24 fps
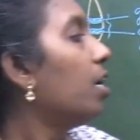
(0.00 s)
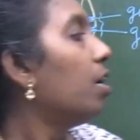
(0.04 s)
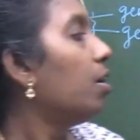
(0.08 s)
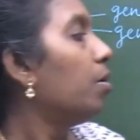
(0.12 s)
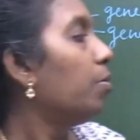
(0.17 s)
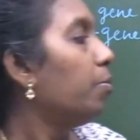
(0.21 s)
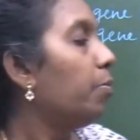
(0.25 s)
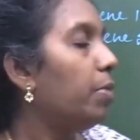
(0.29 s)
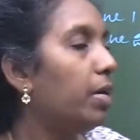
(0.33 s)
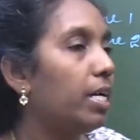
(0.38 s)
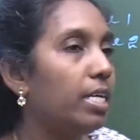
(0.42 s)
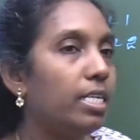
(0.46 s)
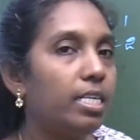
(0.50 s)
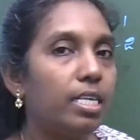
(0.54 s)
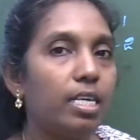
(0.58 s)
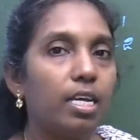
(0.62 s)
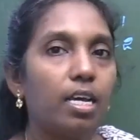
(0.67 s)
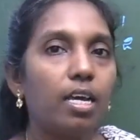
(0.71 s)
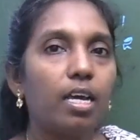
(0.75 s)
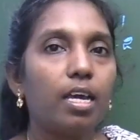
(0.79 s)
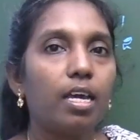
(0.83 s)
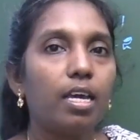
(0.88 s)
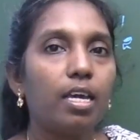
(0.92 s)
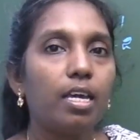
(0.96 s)
But
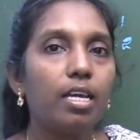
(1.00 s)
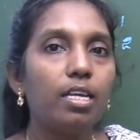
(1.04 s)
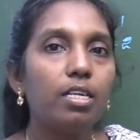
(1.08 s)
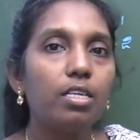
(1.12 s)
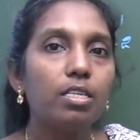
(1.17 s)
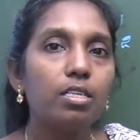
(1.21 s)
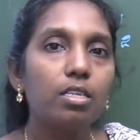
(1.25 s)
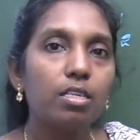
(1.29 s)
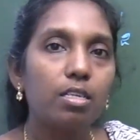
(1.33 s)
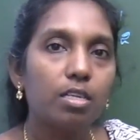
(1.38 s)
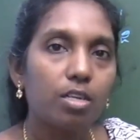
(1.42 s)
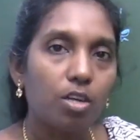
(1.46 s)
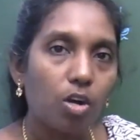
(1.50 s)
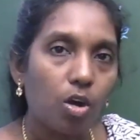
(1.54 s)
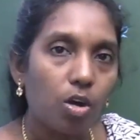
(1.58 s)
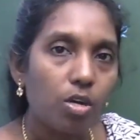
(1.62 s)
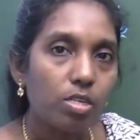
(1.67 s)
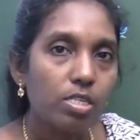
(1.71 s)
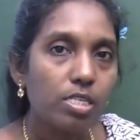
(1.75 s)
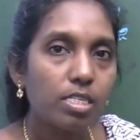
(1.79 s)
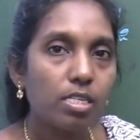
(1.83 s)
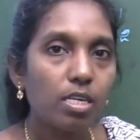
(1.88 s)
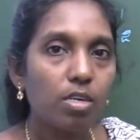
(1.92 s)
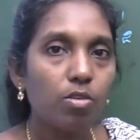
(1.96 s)
in
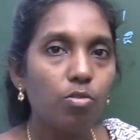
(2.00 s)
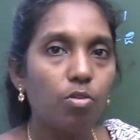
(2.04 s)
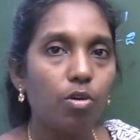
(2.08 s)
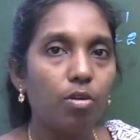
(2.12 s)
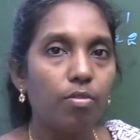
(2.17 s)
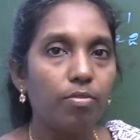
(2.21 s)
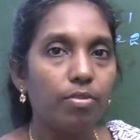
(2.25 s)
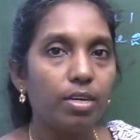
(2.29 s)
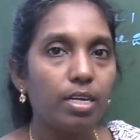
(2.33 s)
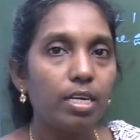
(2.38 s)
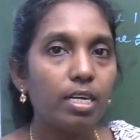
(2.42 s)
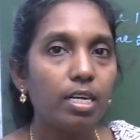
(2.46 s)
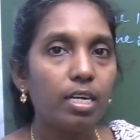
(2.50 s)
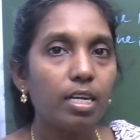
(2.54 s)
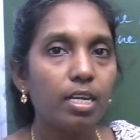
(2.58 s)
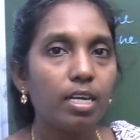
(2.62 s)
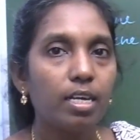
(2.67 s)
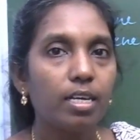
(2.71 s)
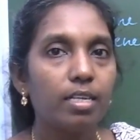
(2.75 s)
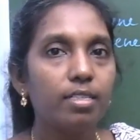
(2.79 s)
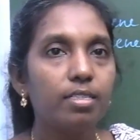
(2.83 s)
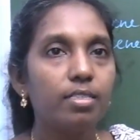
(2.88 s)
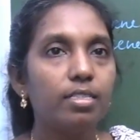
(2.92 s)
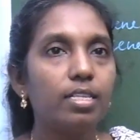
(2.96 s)
crossing over,
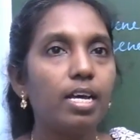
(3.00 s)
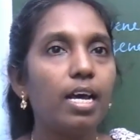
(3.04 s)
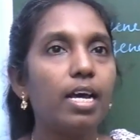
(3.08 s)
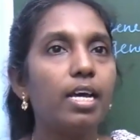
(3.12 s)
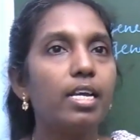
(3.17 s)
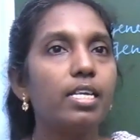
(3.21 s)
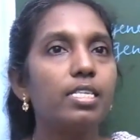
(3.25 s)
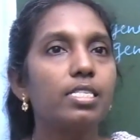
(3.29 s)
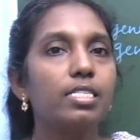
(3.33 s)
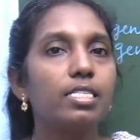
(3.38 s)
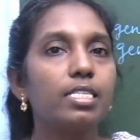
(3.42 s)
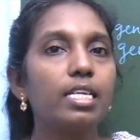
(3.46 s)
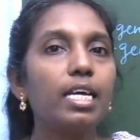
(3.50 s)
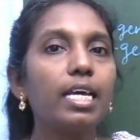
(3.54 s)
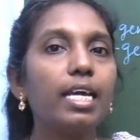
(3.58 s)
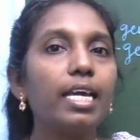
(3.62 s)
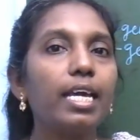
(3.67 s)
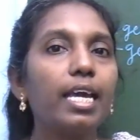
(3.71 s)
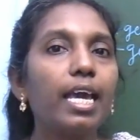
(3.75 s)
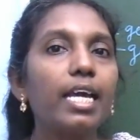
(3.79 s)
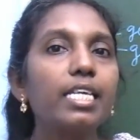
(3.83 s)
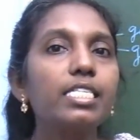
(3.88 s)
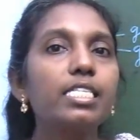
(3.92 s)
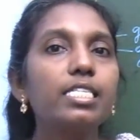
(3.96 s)
there is
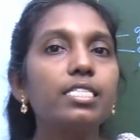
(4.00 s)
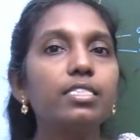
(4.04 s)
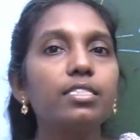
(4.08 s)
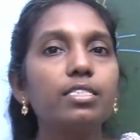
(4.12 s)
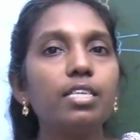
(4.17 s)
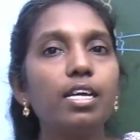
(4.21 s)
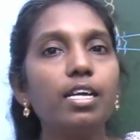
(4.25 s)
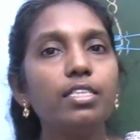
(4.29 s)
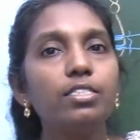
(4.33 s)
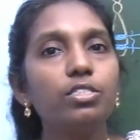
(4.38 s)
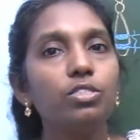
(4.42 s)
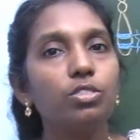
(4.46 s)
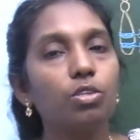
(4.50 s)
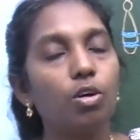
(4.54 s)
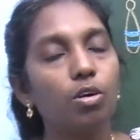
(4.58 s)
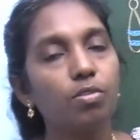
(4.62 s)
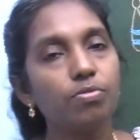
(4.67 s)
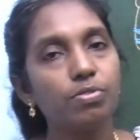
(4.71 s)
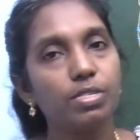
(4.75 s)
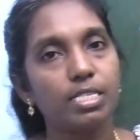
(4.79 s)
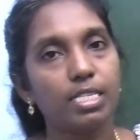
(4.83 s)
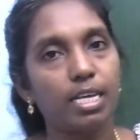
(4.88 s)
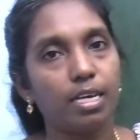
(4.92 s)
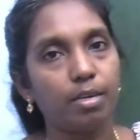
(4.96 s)
a exchange of
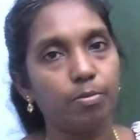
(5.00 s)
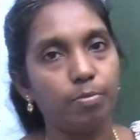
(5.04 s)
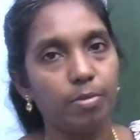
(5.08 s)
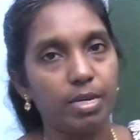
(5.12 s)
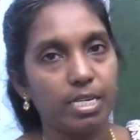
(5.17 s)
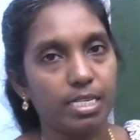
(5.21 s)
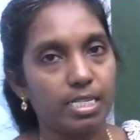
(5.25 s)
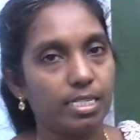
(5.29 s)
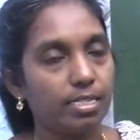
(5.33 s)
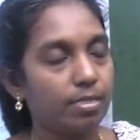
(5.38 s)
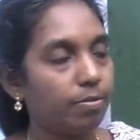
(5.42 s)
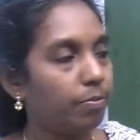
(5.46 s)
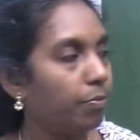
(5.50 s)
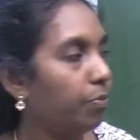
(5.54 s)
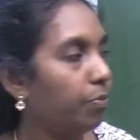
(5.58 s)
segments.